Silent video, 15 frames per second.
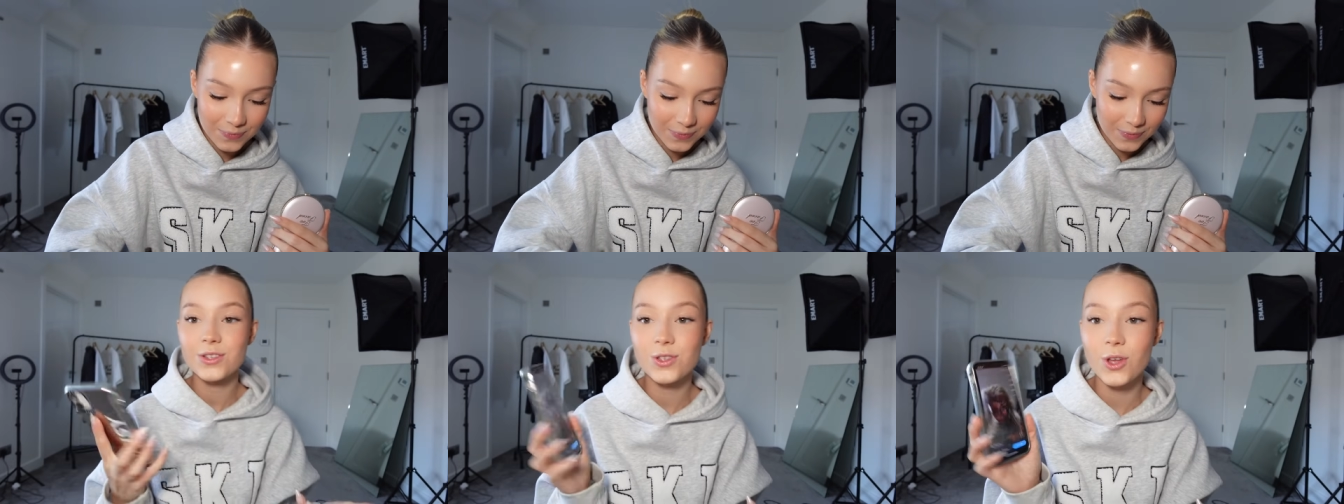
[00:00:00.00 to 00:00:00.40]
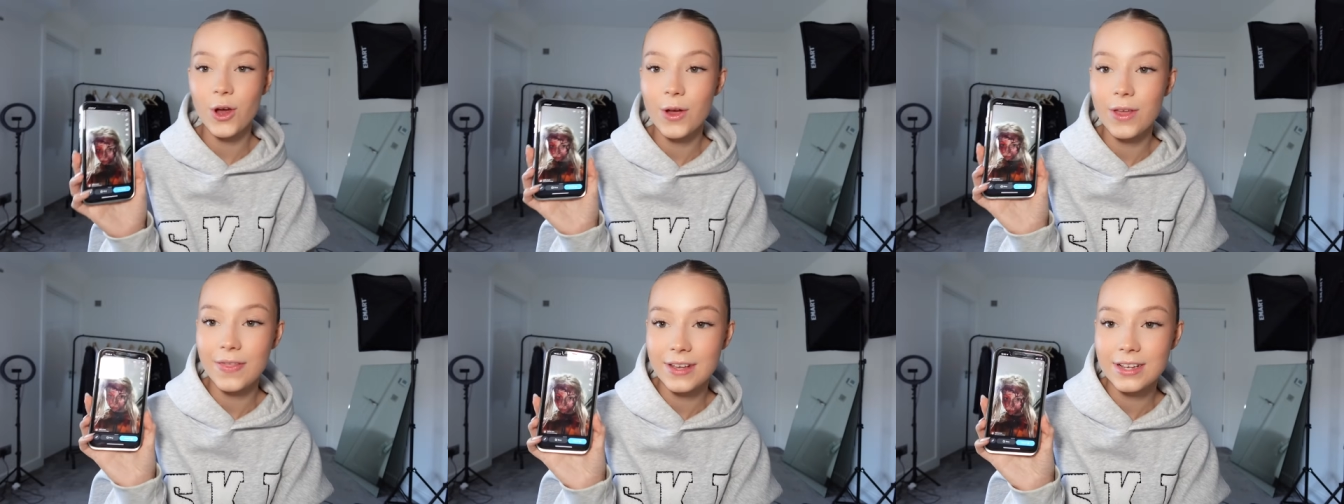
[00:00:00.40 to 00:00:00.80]

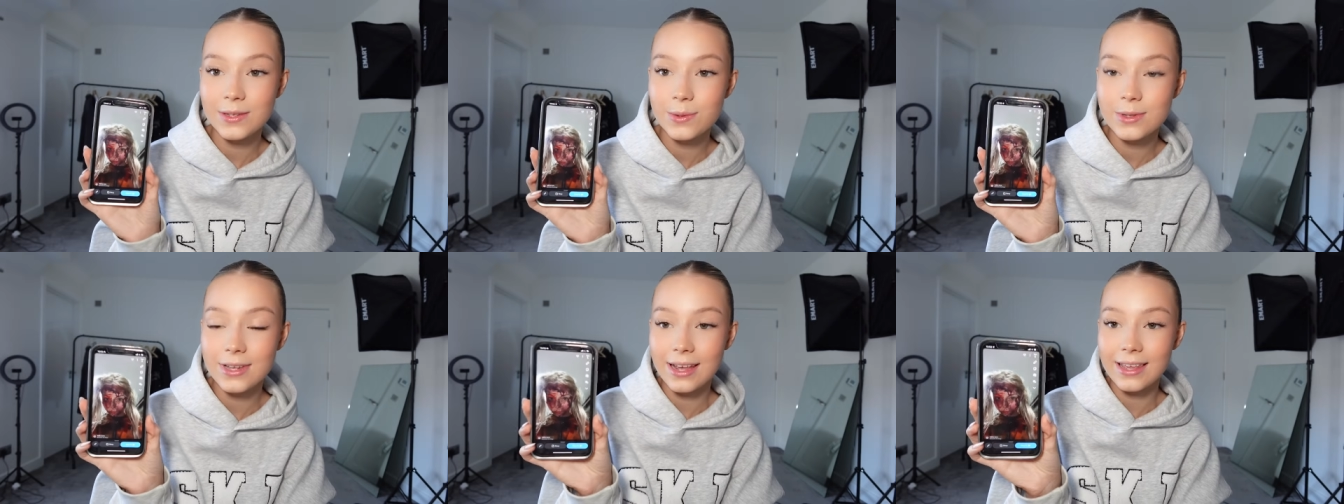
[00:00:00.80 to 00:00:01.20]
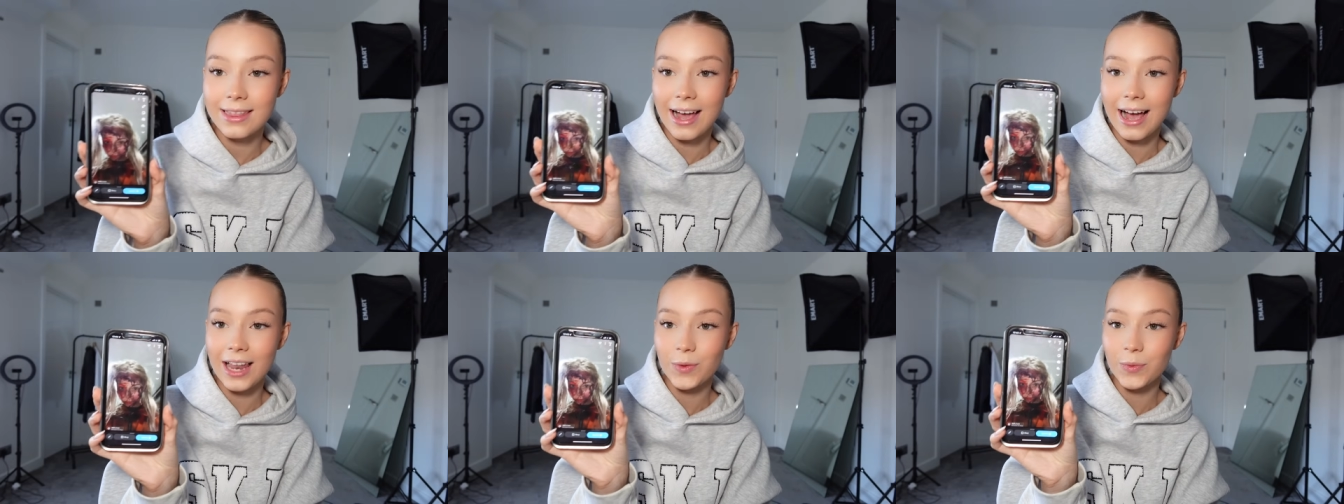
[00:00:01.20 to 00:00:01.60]
So this was like the
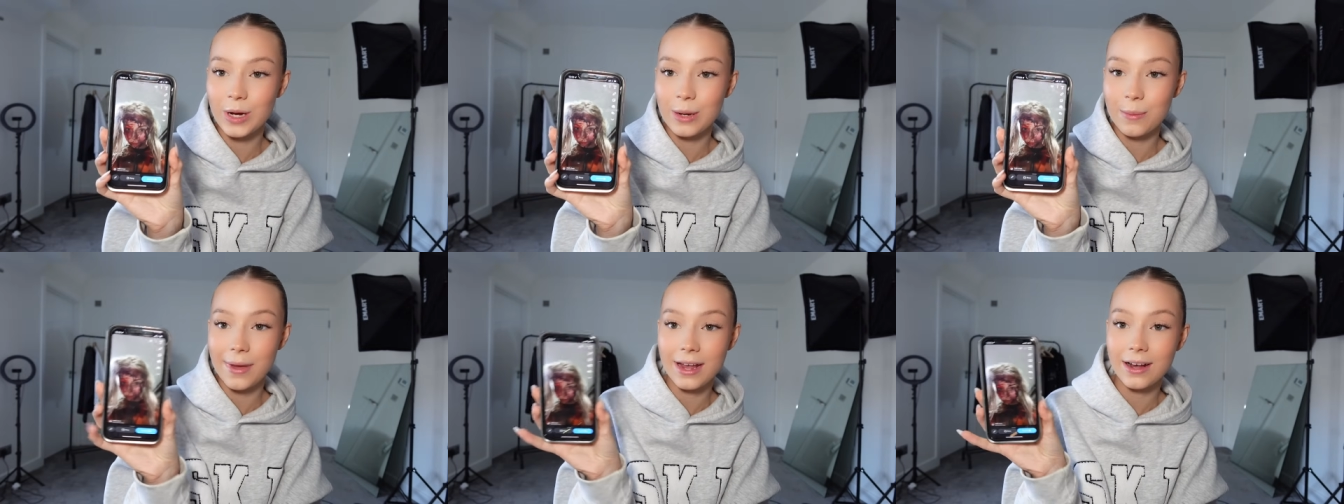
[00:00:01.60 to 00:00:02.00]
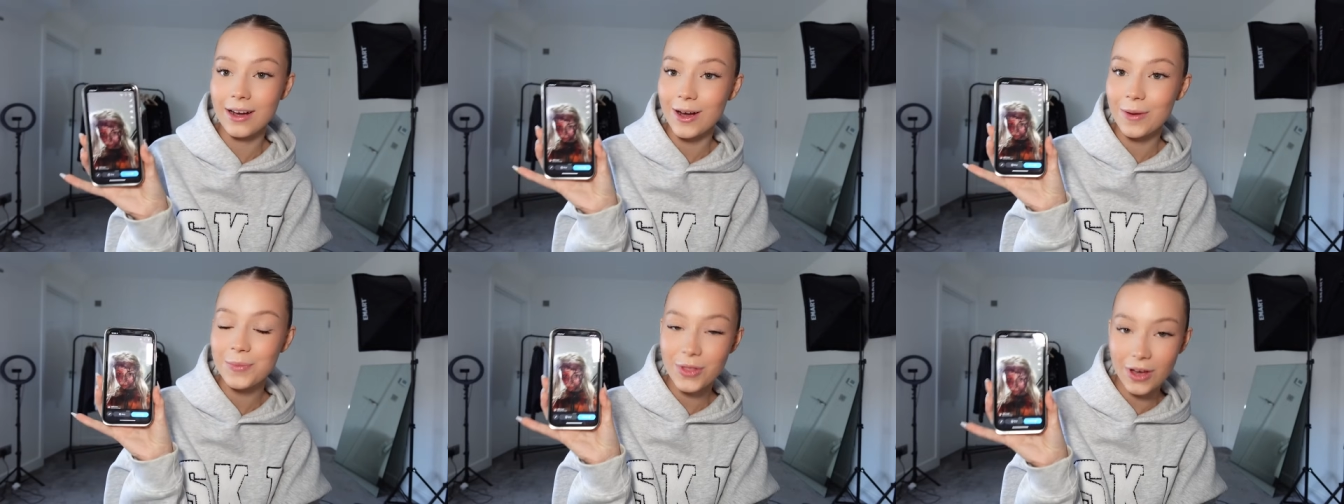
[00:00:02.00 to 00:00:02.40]
Halloween
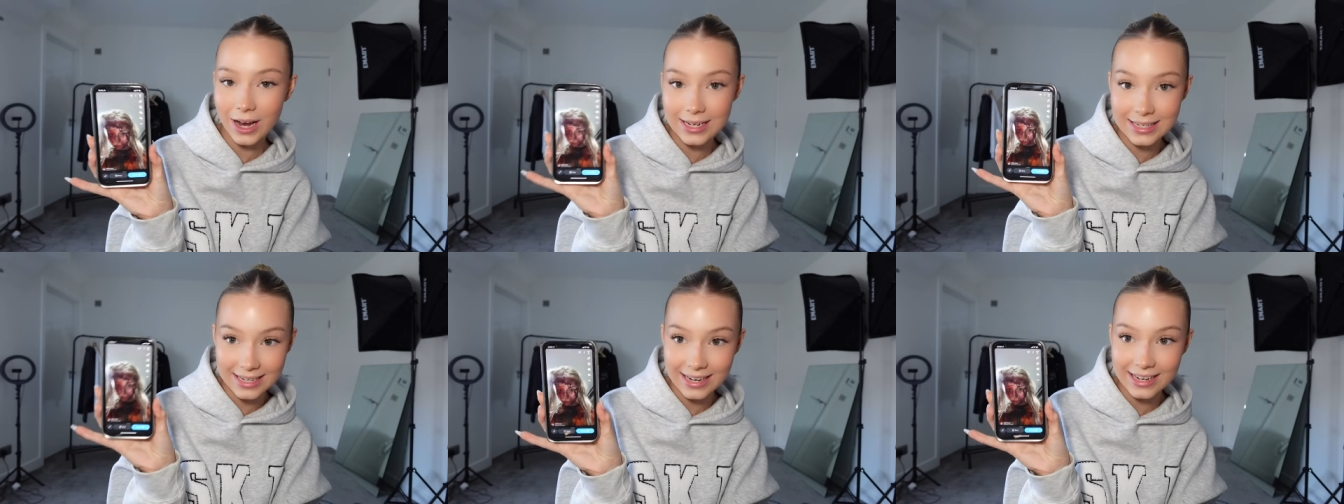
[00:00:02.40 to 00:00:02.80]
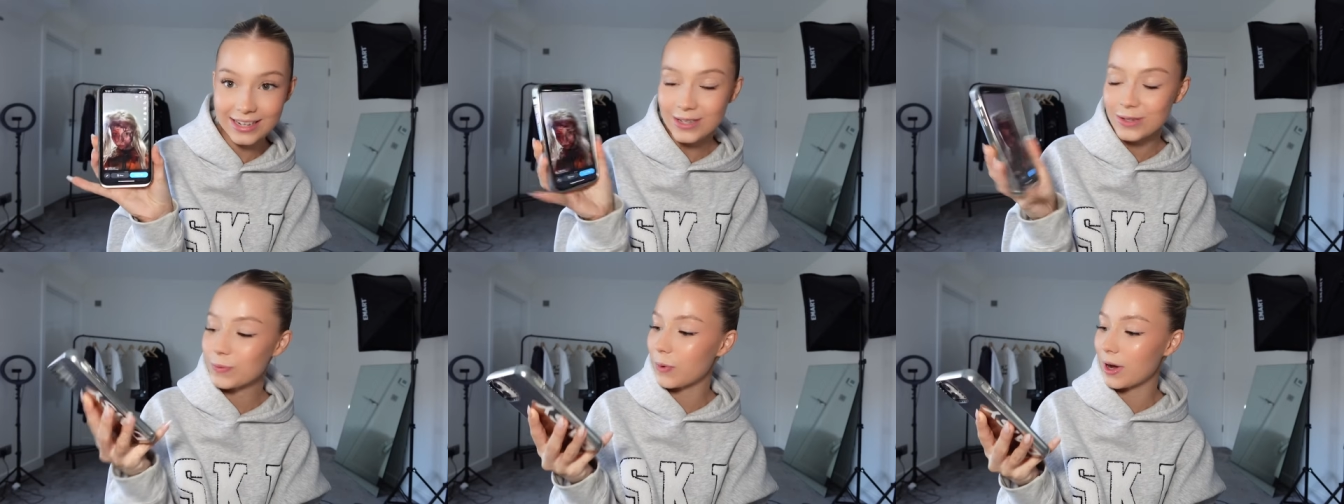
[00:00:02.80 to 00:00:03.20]
makeup that I did
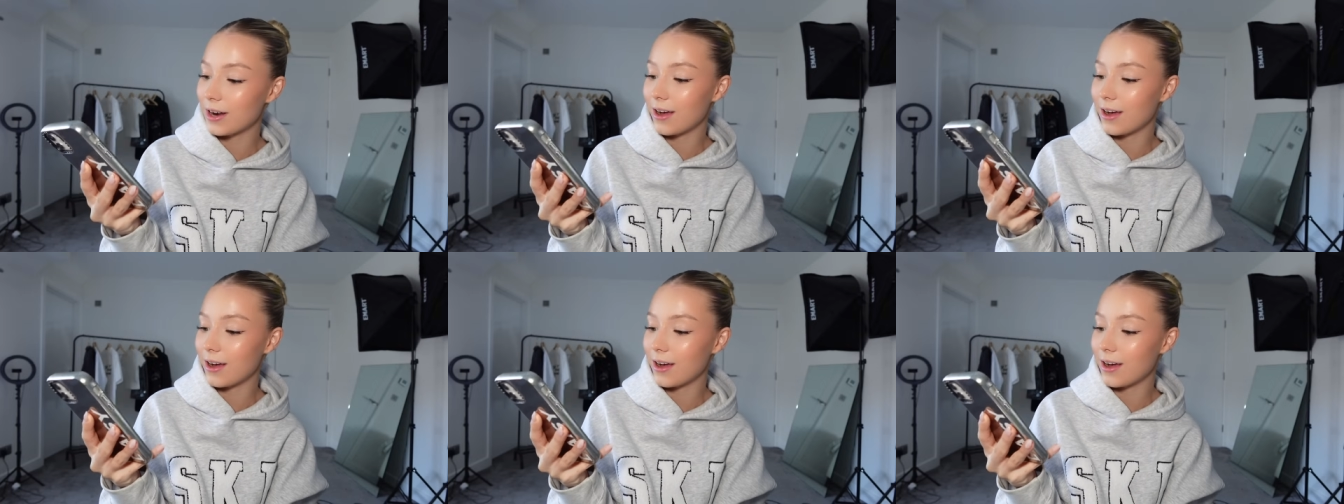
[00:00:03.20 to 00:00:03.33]
when